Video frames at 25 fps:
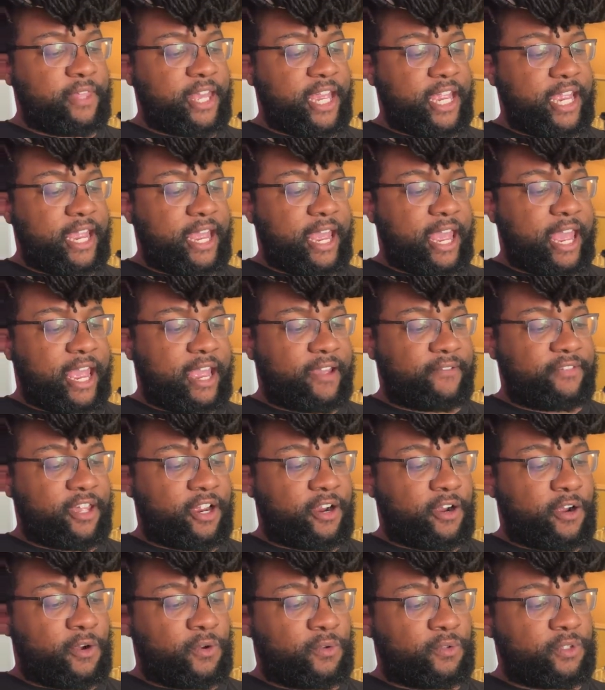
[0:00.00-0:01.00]
They have
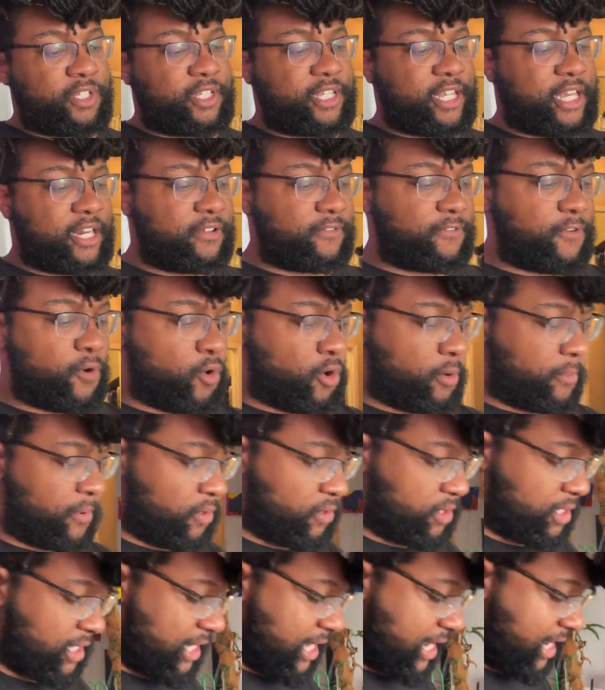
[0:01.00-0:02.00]
their own set of
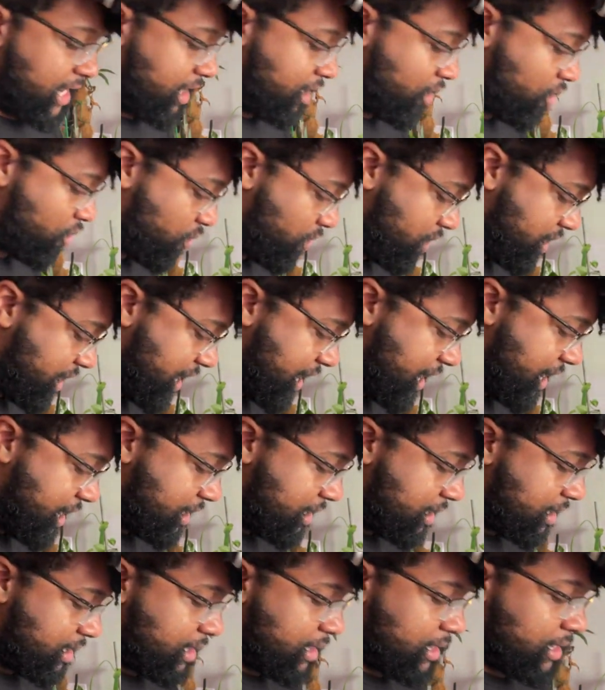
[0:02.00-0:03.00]
hormones that they can
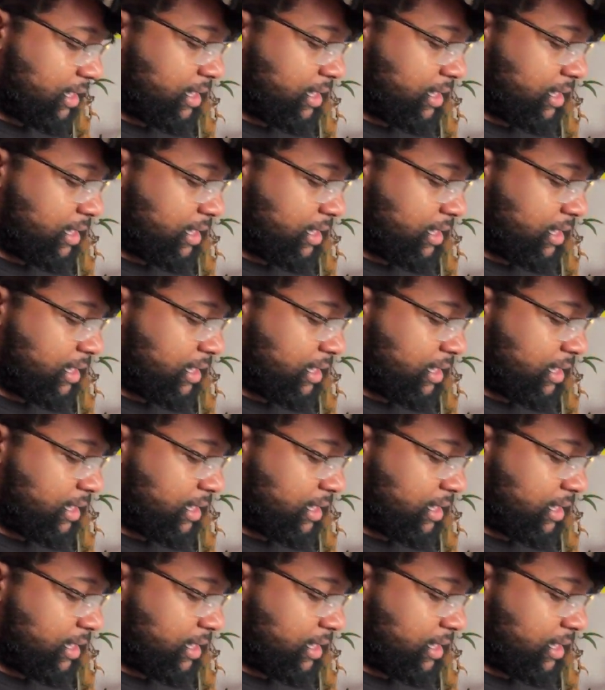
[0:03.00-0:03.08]
create.